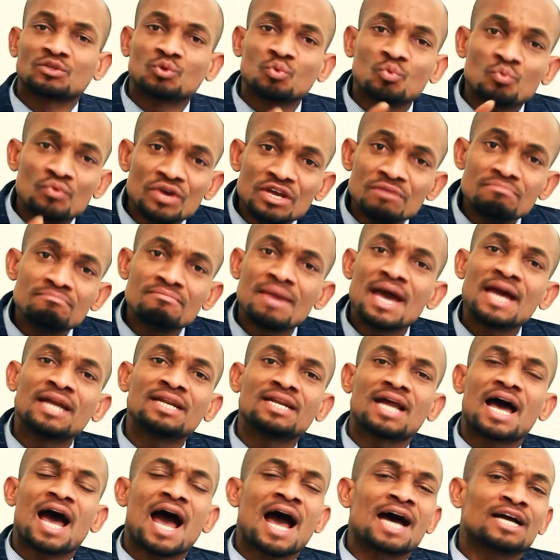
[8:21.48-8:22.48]
Women
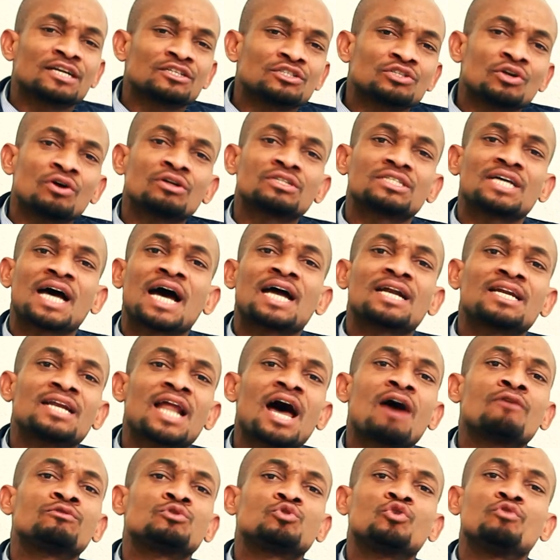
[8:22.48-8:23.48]
are not
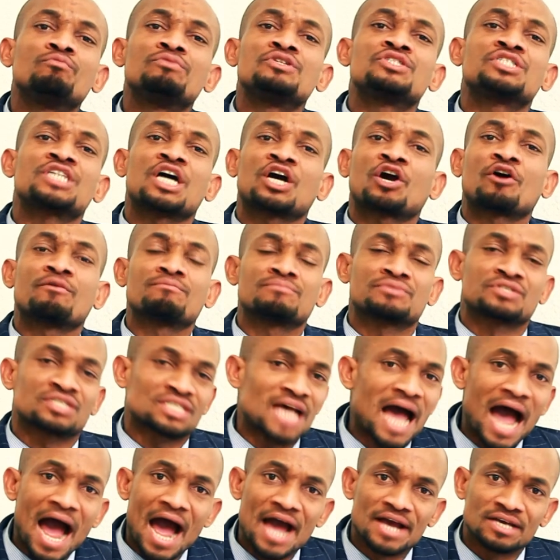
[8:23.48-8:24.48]
allowed to be
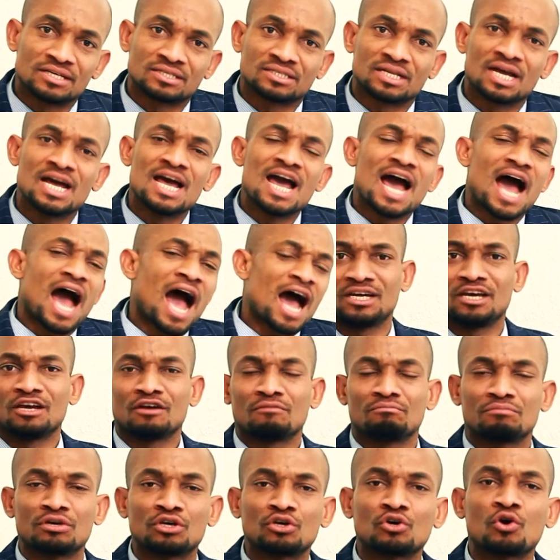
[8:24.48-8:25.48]
circumcised
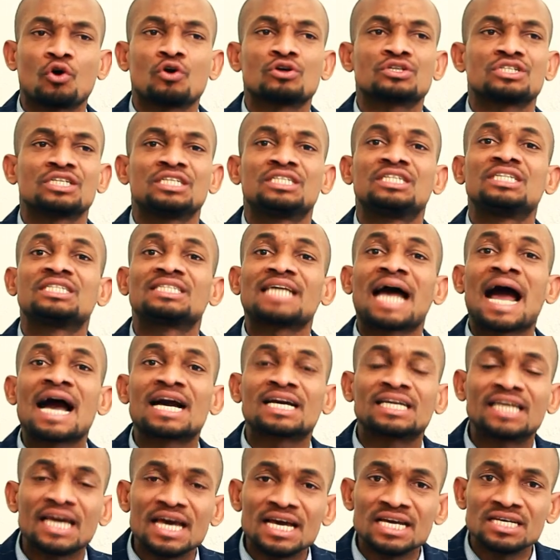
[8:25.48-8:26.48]
because it is
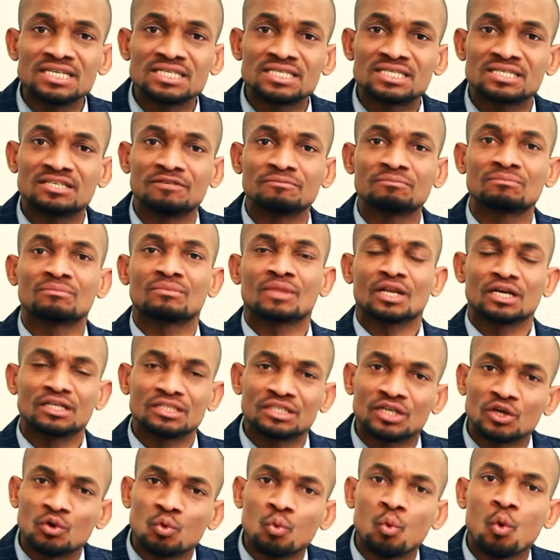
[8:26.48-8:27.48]
against
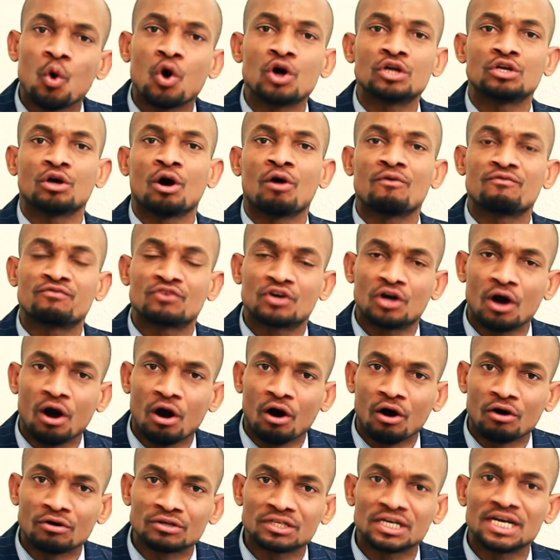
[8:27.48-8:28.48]
the word of
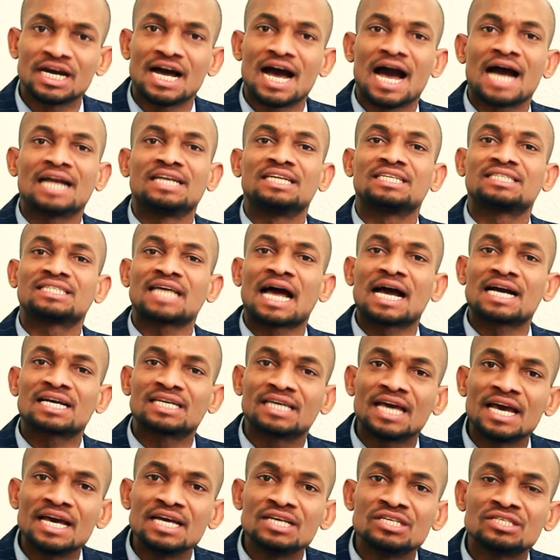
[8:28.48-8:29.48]
God and it's
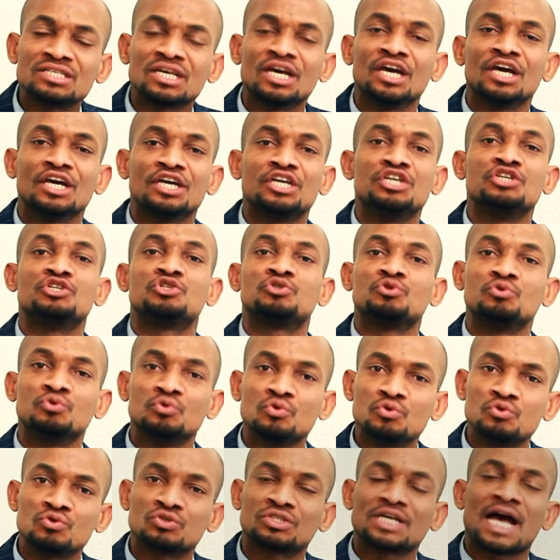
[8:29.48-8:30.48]
against his
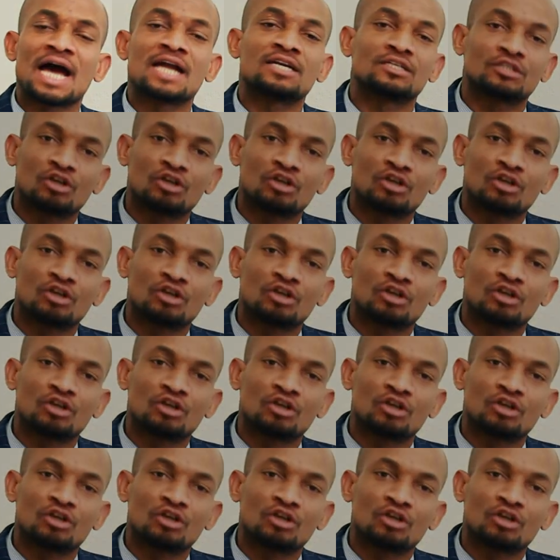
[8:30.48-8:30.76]
rules and